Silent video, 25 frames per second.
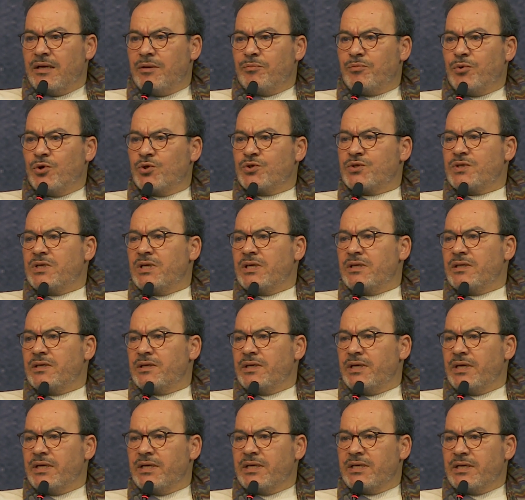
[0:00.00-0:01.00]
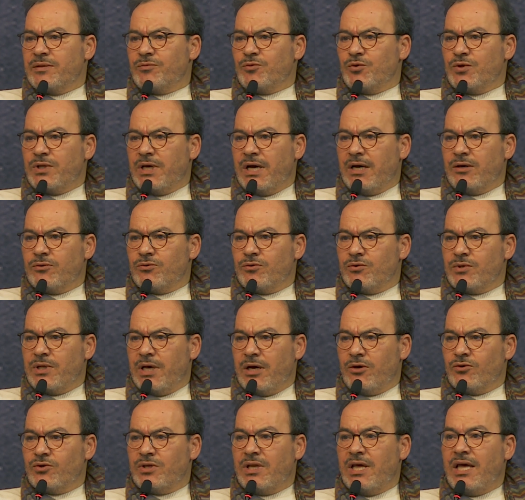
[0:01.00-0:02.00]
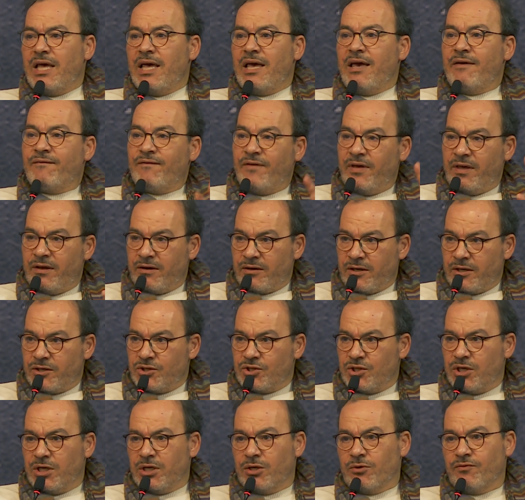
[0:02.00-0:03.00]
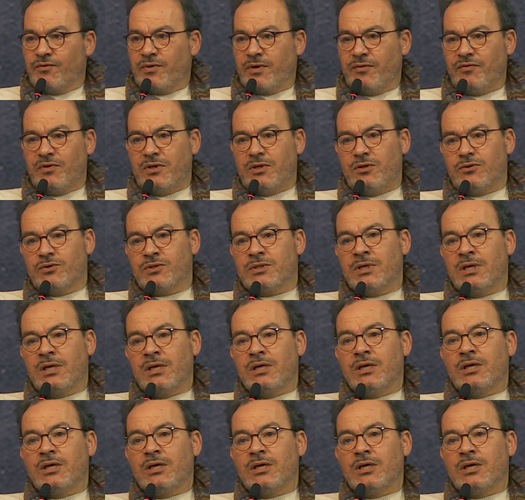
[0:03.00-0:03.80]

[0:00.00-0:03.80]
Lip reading: posting their income without a fairer share of revenues.